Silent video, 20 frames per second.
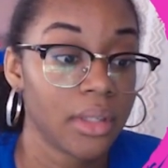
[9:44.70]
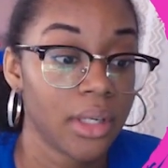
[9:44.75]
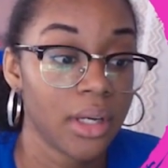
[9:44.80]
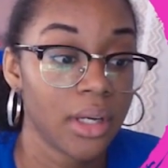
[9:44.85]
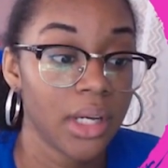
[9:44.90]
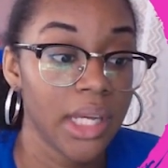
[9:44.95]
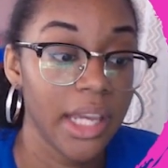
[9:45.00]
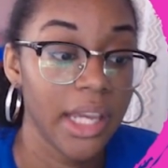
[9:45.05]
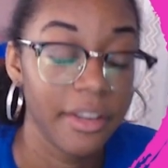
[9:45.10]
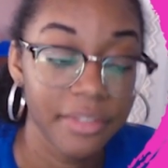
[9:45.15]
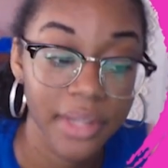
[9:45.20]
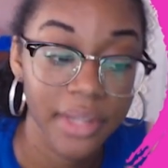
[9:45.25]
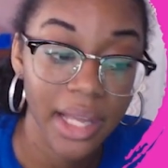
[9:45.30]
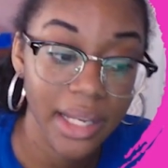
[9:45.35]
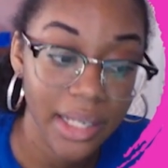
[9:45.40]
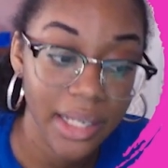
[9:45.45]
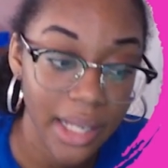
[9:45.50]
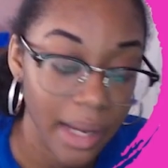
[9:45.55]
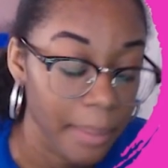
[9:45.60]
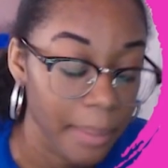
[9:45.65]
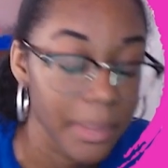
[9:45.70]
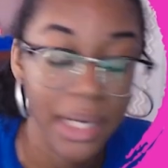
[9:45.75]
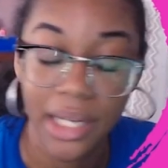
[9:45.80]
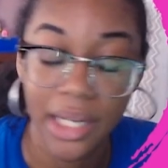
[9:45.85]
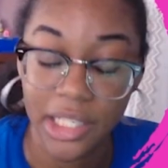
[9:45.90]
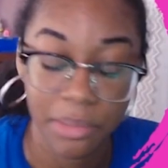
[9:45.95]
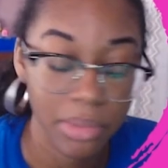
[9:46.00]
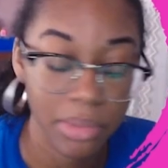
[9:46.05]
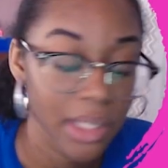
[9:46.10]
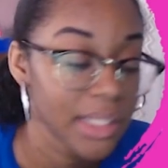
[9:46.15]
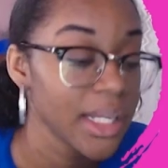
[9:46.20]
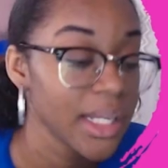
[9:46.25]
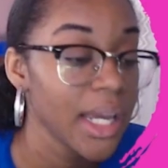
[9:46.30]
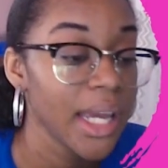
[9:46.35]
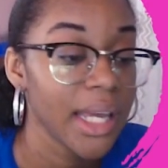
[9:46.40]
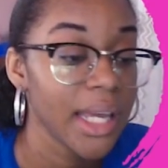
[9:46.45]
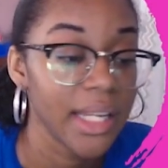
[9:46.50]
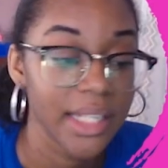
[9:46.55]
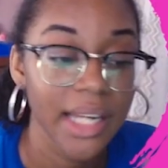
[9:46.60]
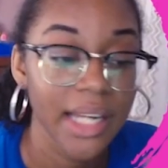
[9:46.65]
If not, I mean not S+,
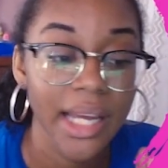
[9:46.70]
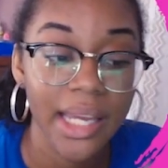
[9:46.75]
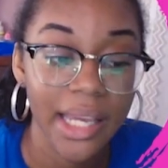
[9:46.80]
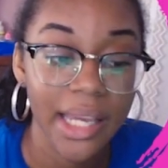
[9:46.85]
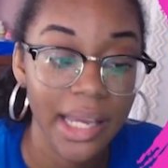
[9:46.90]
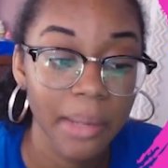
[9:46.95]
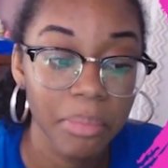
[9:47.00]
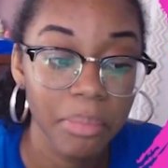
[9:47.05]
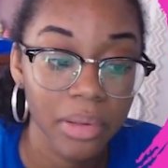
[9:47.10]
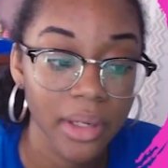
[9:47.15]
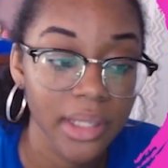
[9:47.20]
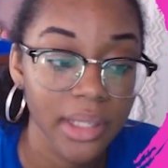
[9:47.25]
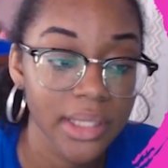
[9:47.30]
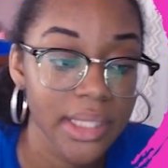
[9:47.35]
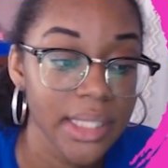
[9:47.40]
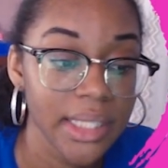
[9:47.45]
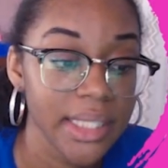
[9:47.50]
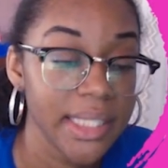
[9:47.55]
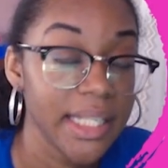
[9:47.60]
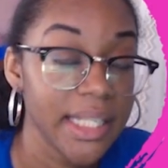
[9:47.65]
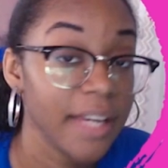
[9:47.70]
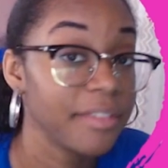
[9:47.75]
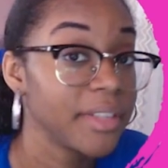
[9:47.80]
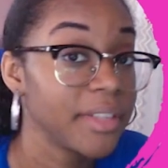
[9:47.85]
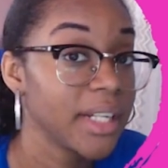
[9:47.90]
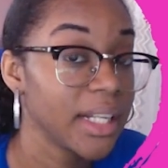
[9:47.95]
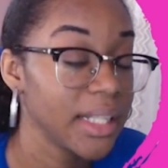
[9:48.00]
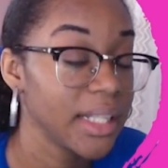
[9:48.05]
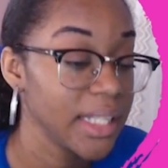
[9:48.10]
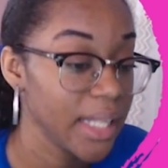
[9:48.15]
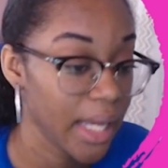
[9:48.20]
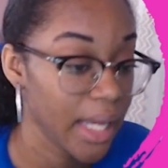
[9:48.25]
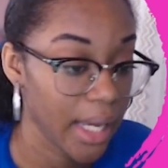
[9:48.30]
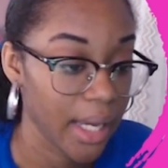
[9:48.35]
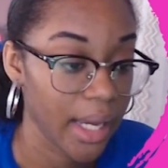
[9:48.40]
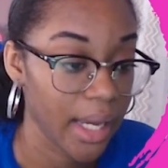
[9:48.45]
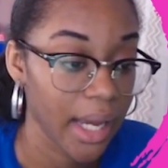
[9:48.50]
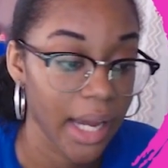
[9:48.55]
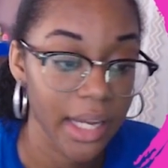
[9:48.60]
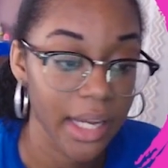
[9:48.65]
if not A+, he's definitely
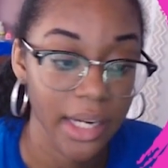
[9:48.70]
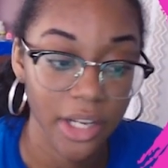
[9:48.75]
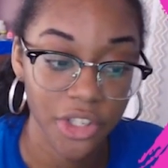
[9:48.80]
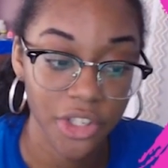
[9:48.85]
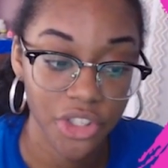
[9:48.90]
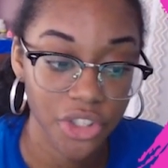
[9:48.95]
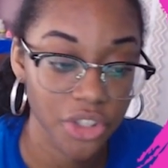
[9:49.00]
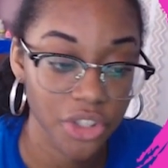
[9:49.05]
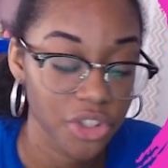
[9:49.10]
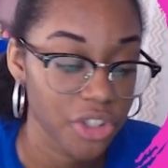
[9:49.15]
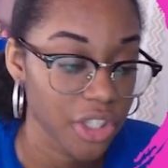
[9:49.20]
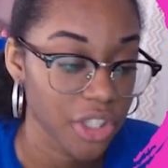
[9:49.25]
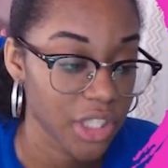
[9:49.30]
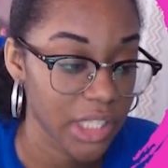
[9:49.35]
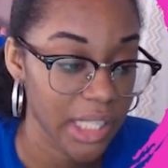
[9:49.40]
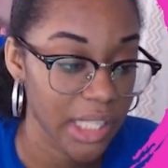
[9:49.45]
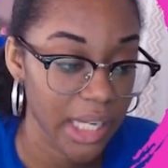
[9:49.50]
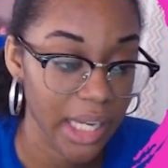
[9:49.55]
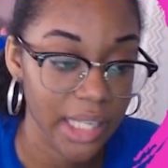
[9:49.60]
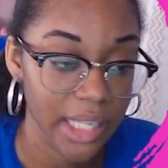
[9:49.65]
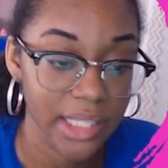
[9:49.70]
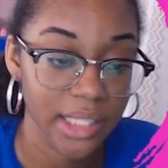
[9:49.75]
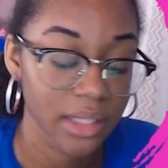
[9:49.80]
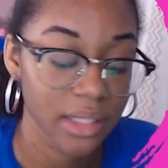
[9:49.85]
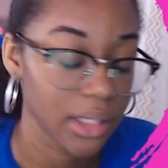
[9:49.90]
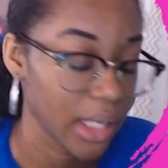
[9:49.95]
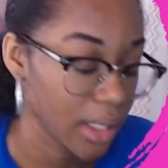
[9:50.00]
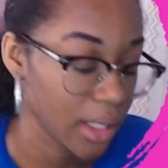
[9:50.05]
A. I'm not sure, just S.